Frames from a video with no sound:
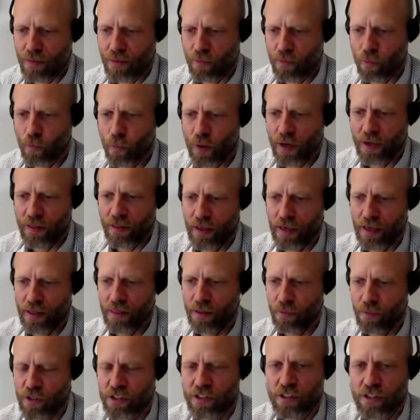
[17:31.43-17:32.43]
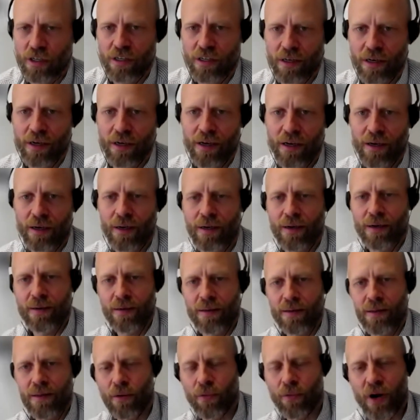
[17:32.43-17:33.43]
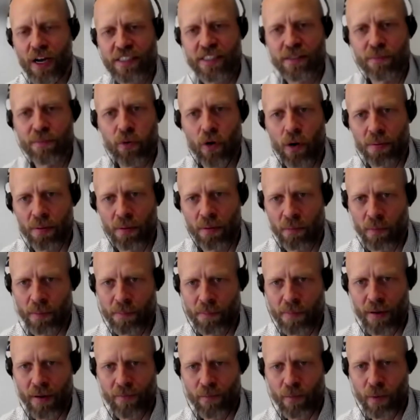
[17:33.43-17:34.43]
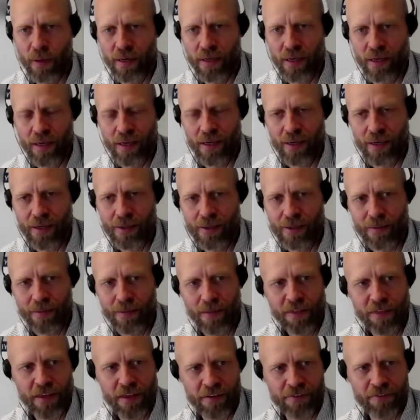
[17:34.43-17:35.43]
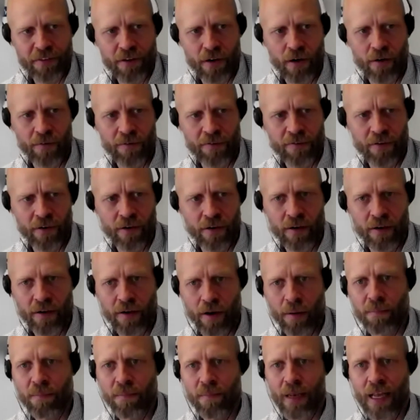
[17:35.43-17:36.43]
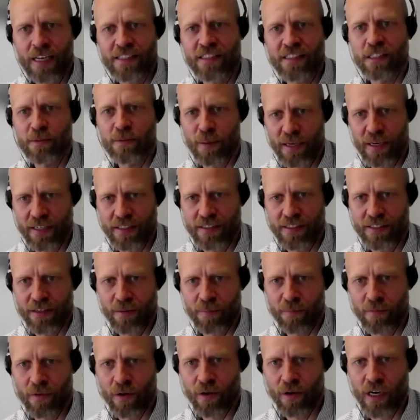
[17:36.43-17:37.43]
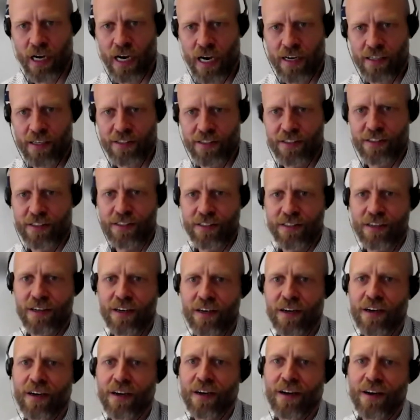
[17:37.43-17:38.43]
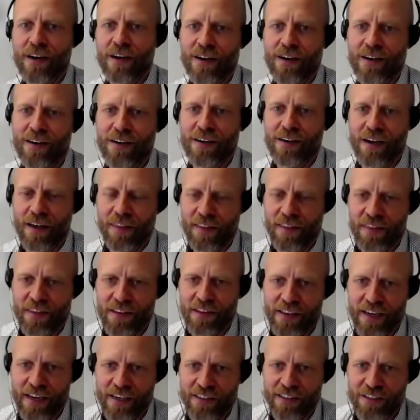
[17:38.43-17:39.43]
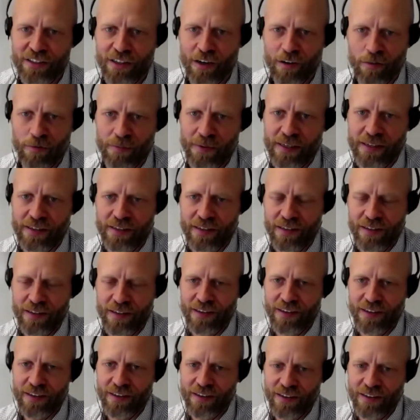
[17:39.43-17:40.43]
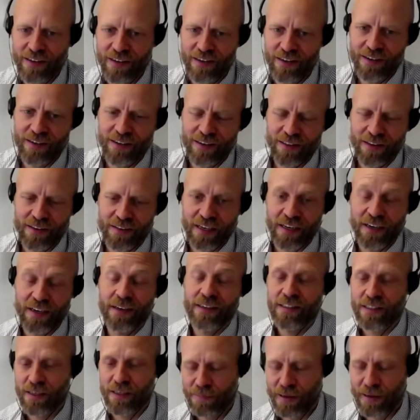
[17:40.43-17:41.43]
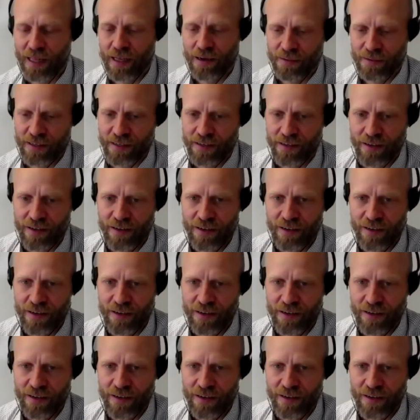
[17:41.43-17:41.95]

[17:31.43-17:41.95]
there was a rising problem with a theft of license plates on cars. And then the Danish government, the Danish parliament,